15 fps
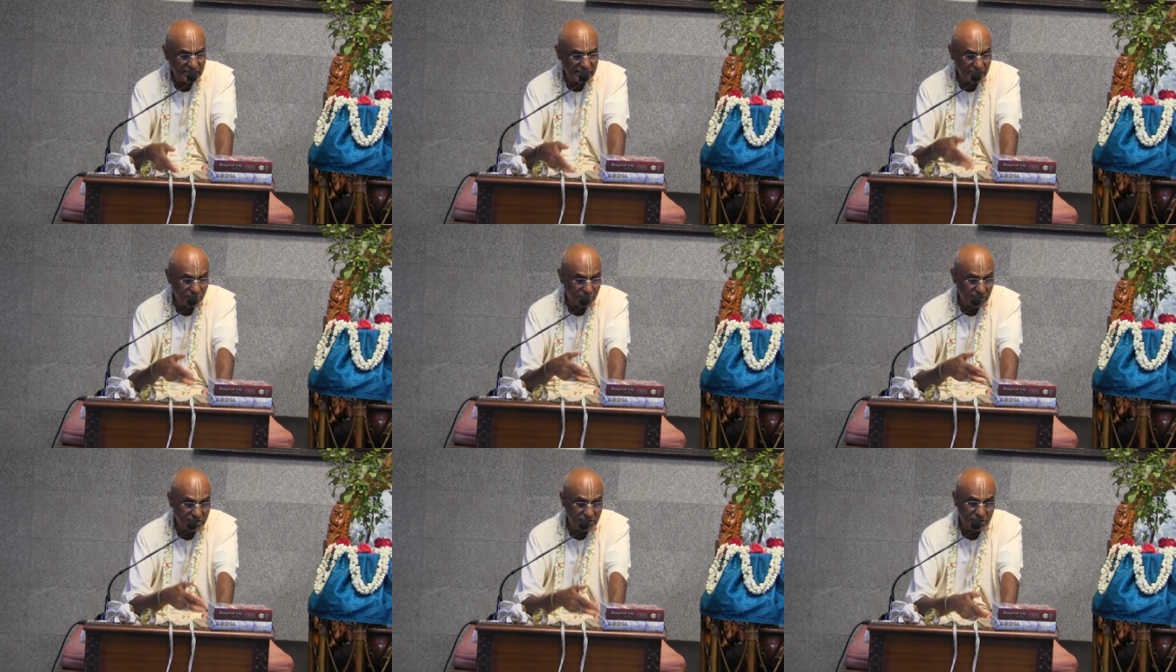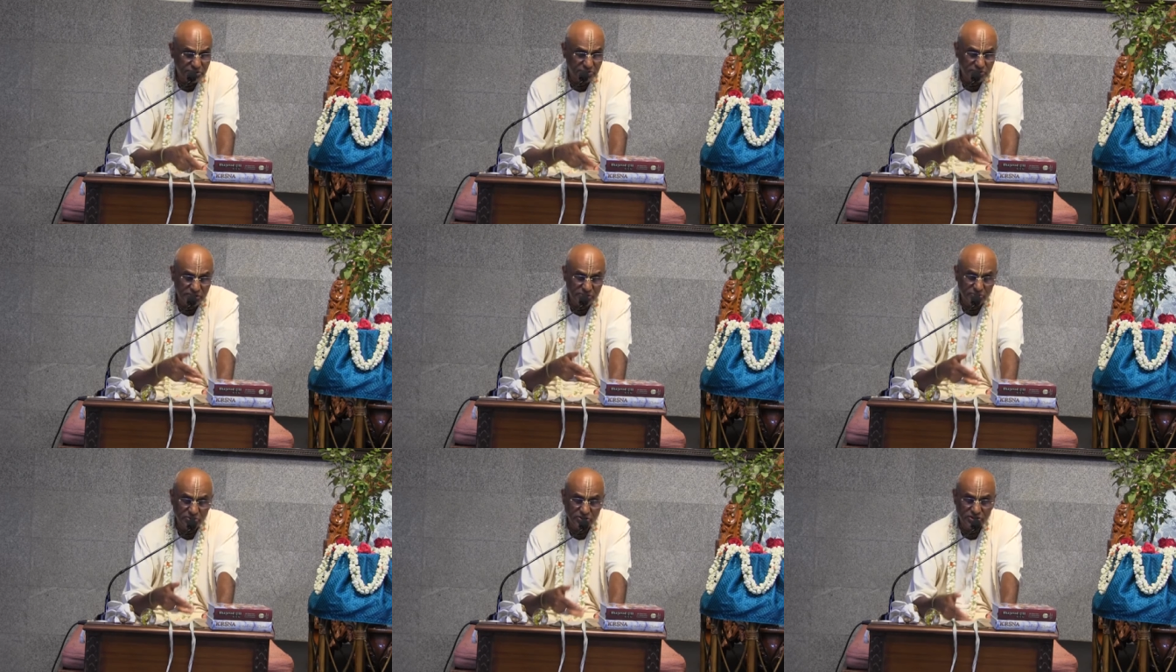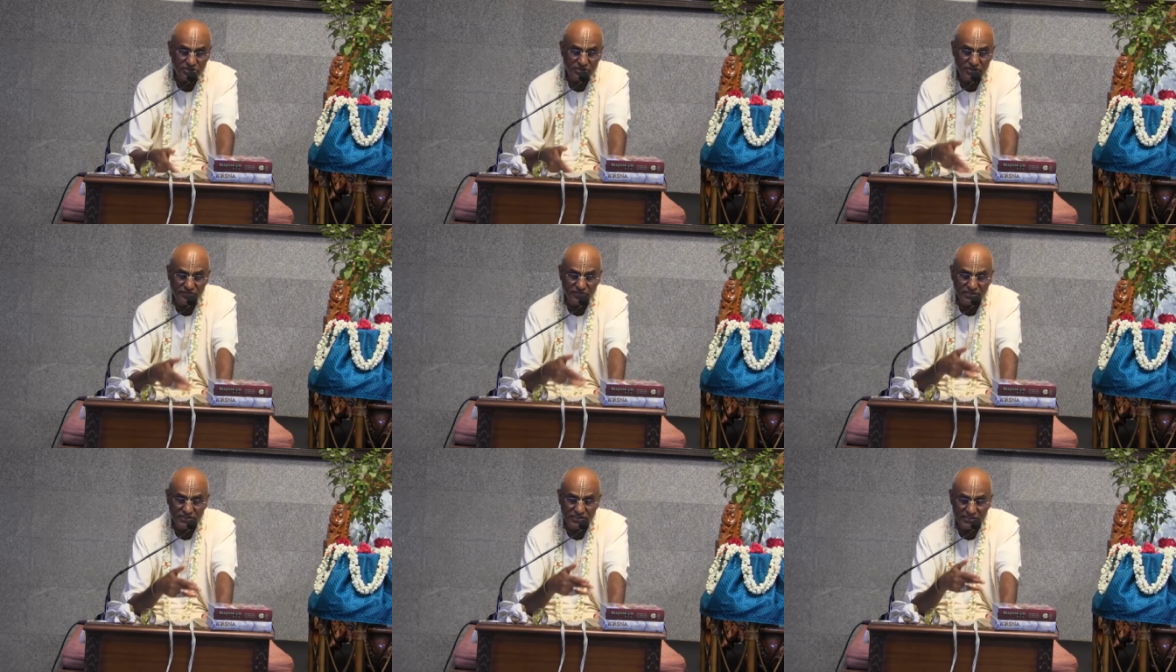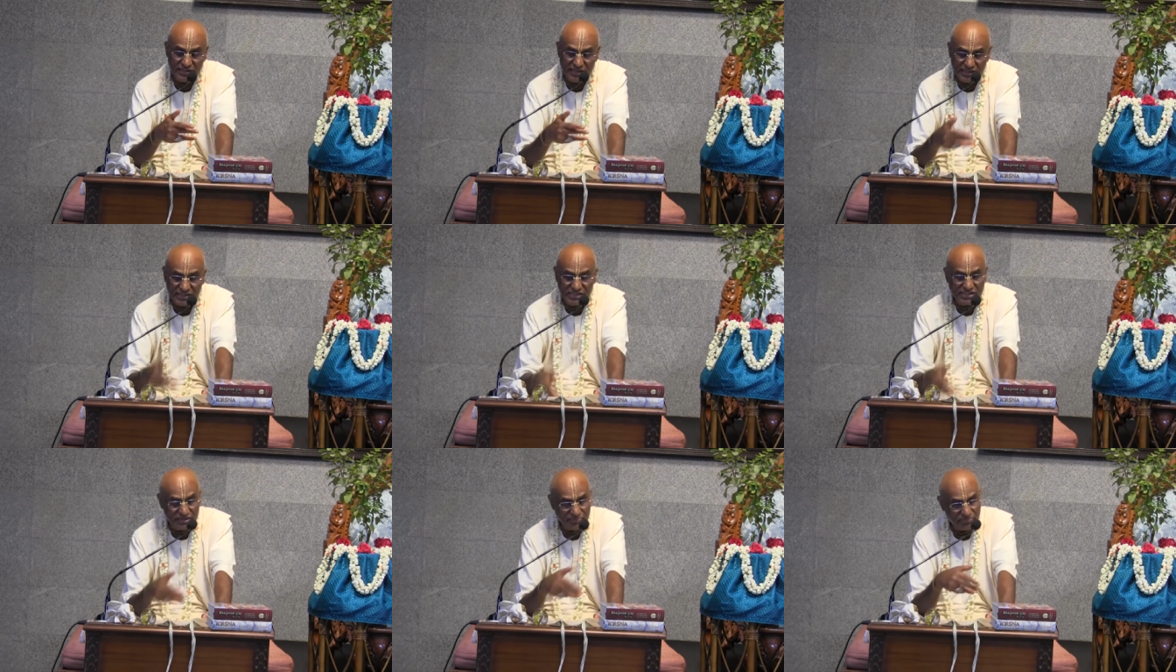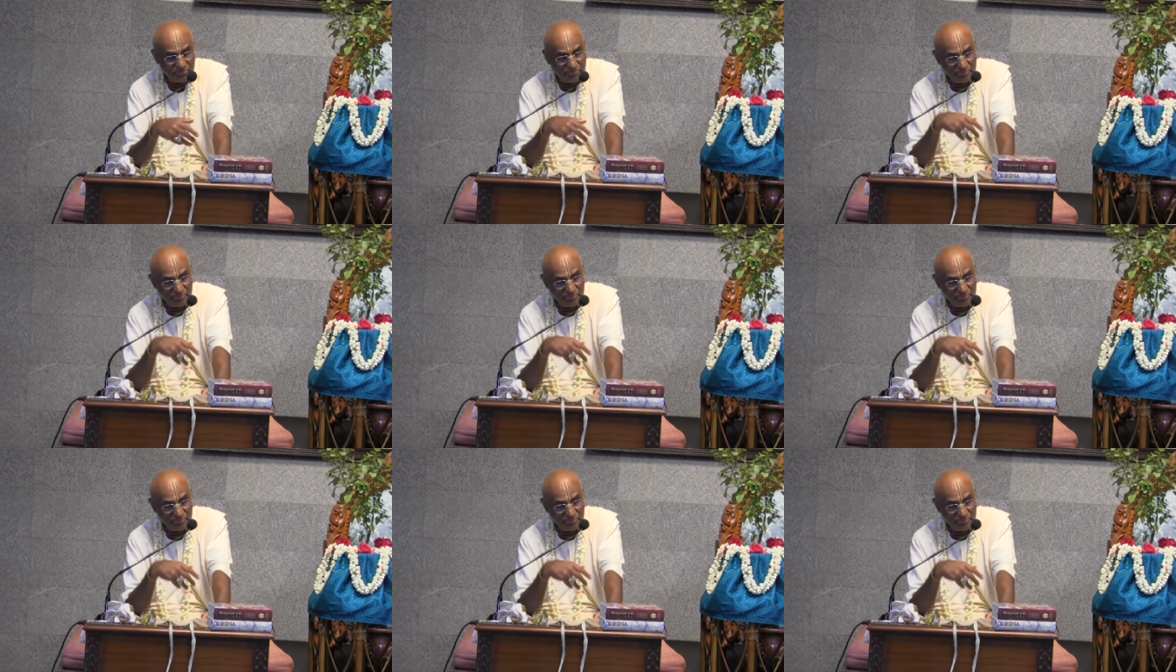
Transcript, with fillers: nature to execute devotion service is the next step.